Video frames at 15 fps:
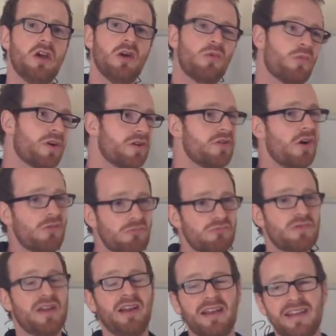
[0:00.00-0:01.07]
We're not
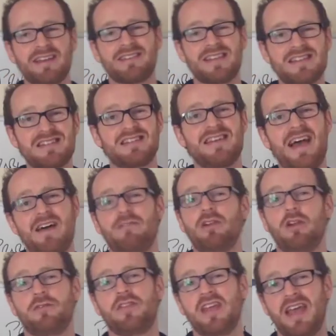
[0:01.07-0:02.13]
really at this level
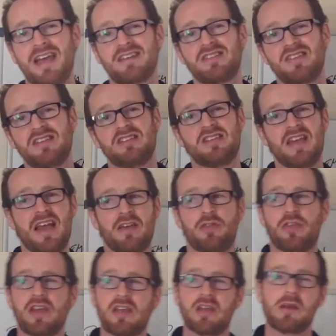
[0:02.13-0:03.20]
of the ACCA
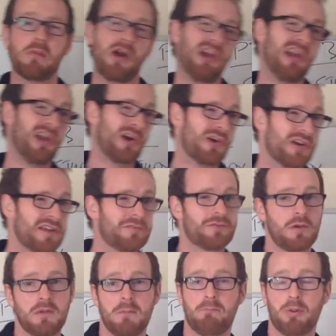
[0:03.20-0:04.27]
thinking about learning
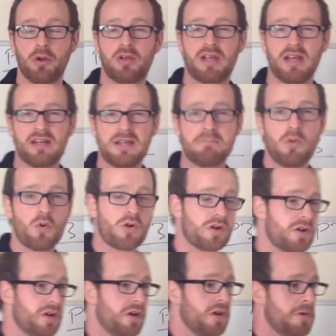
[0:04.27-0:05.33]
from a book
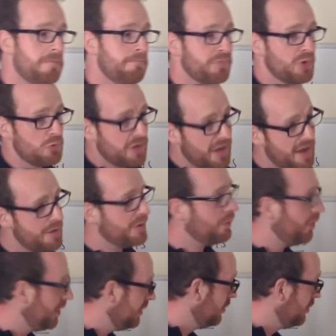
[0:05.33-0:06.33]
anymore. Okay, we want